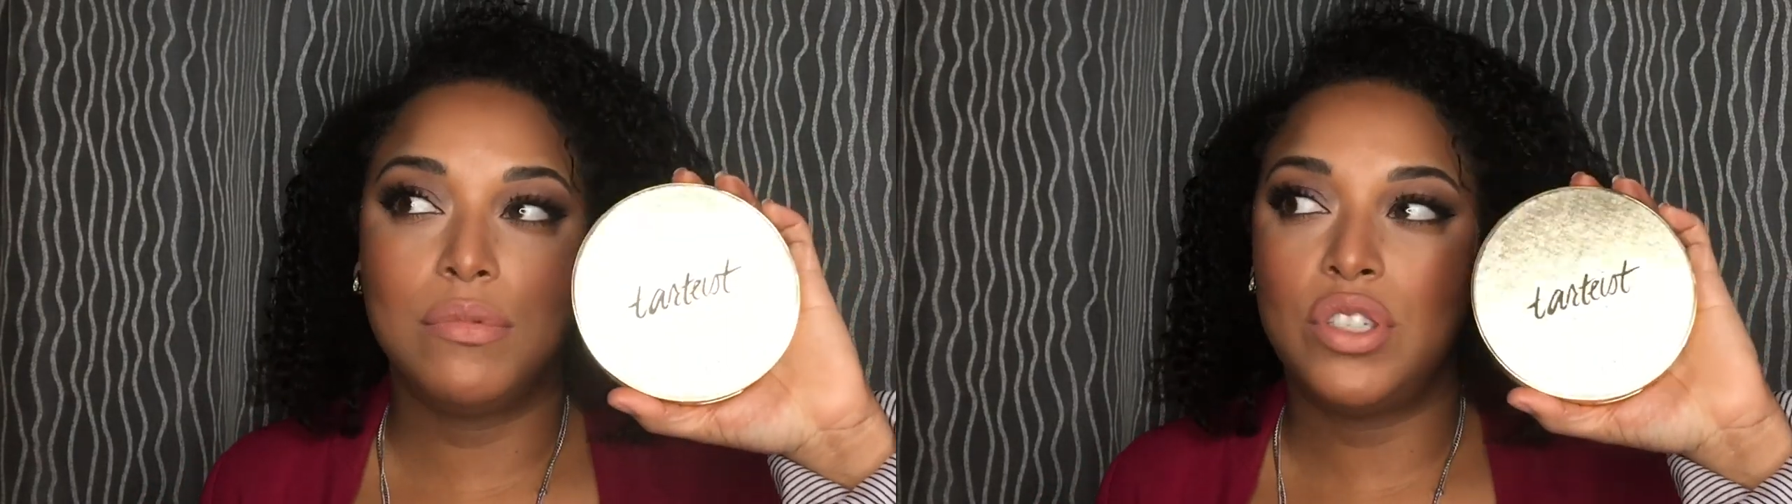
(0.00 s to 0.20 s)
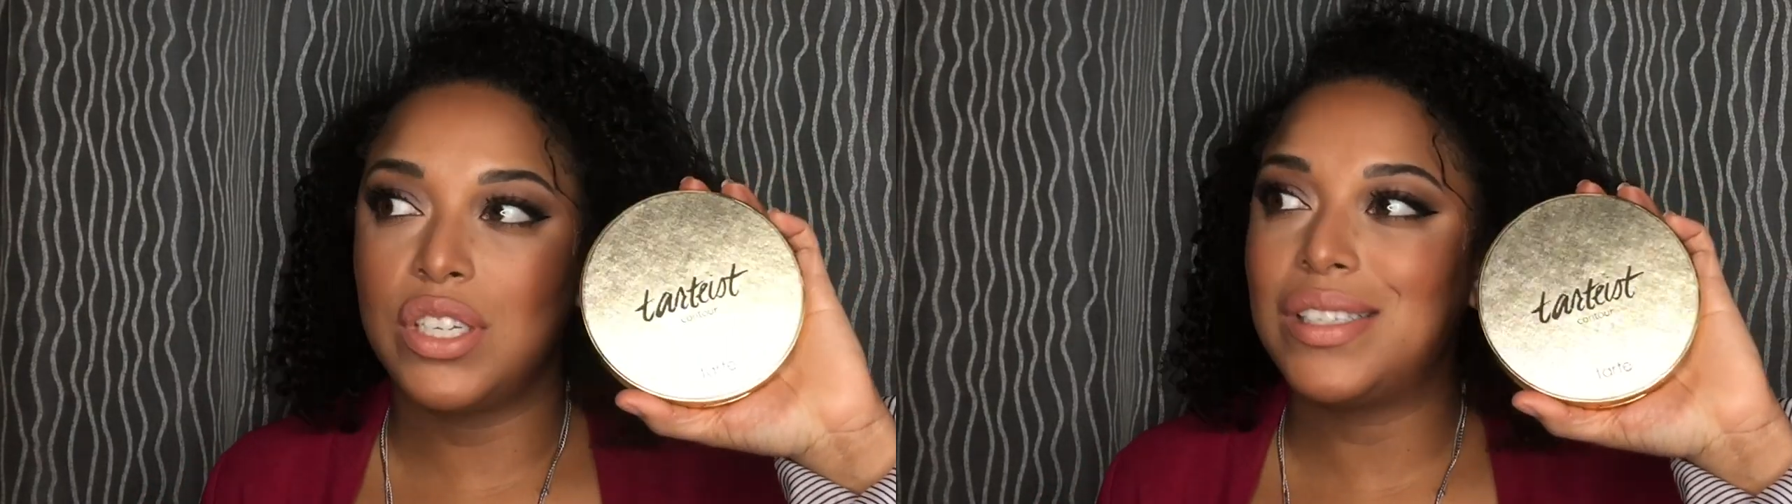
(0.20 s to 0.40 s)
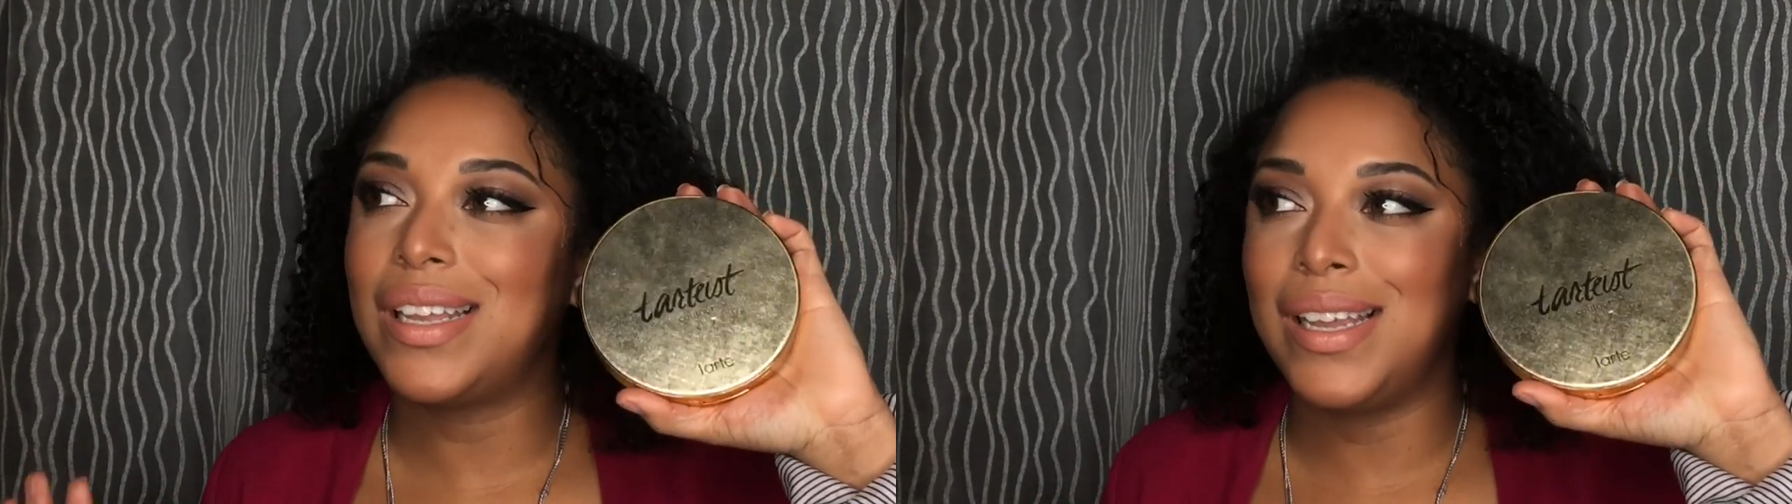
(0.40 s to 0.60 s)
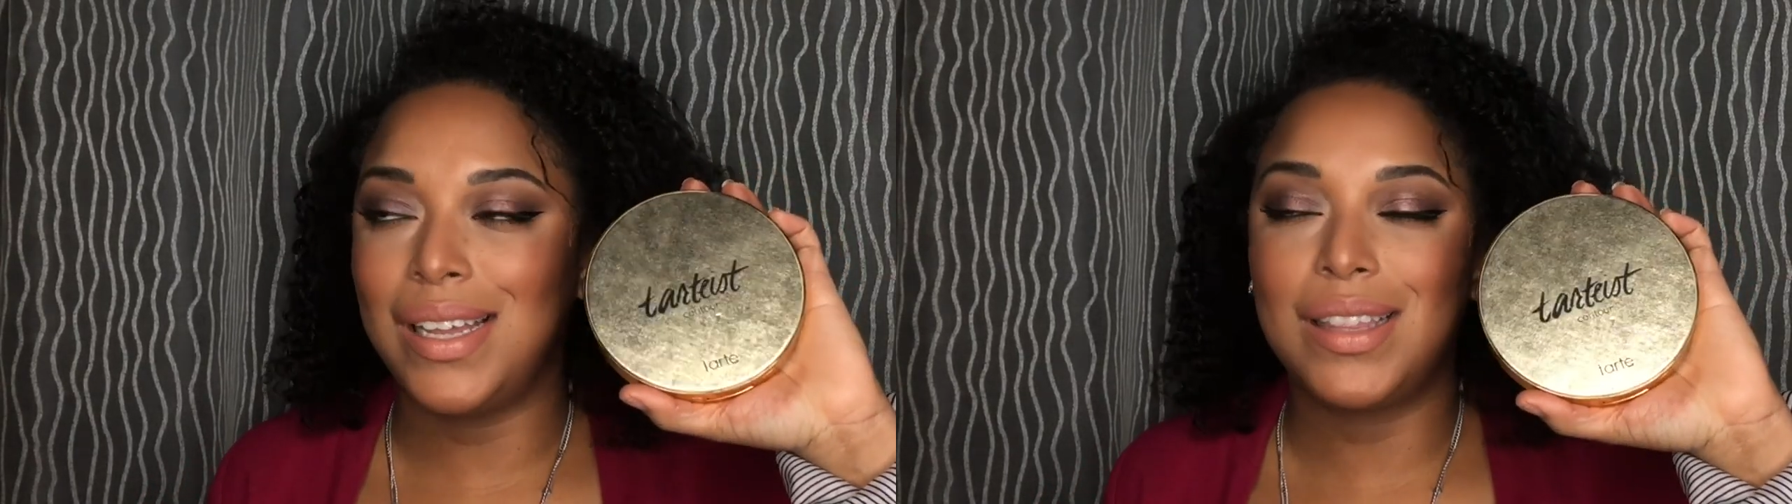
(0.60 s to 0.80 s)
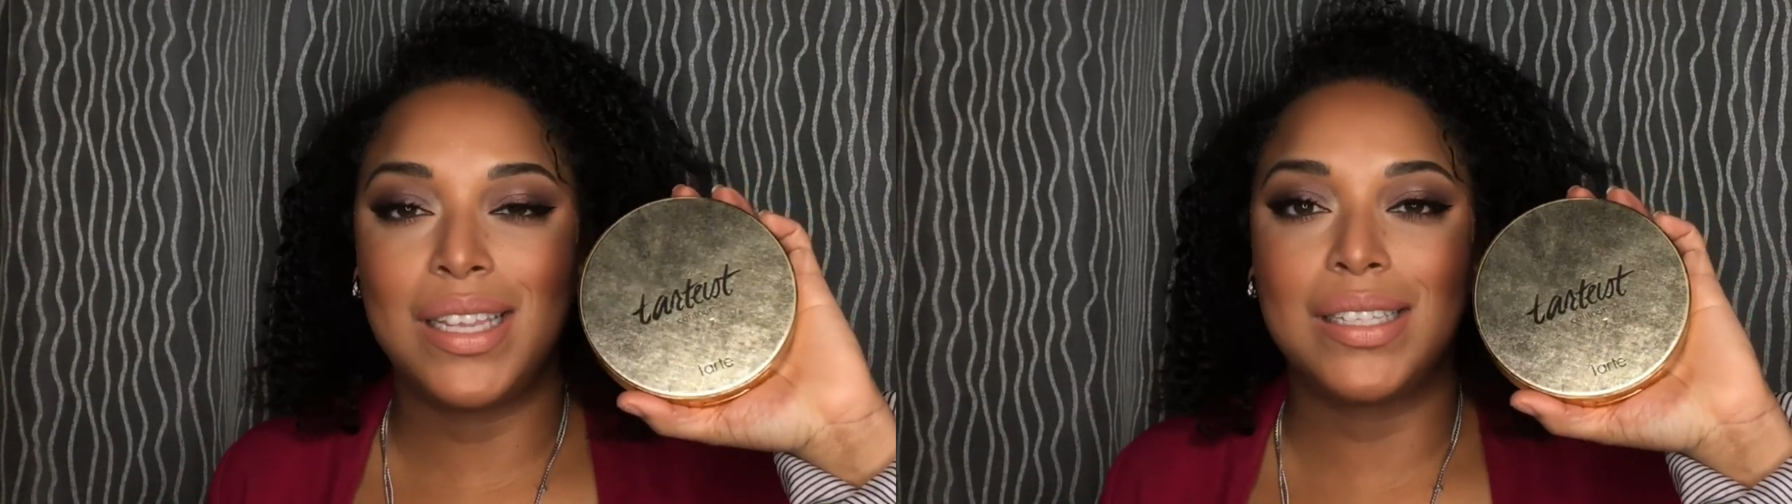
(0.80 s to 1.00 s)
just
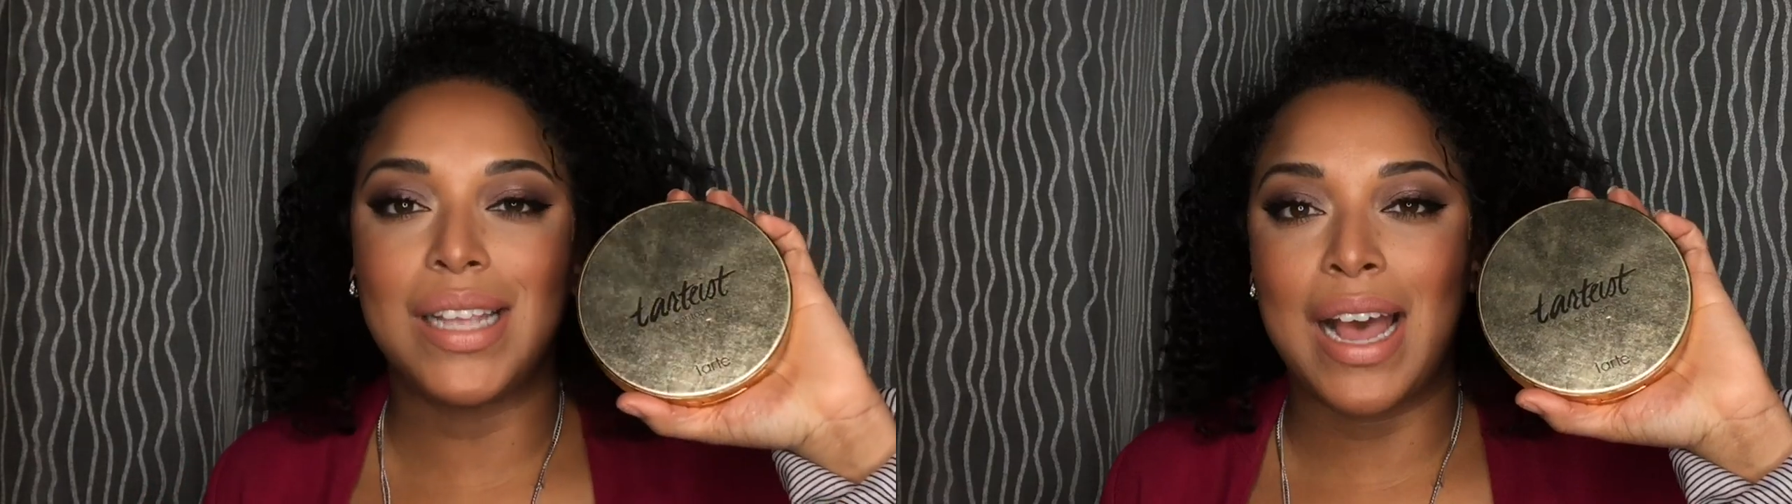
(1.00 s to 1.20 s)
hit this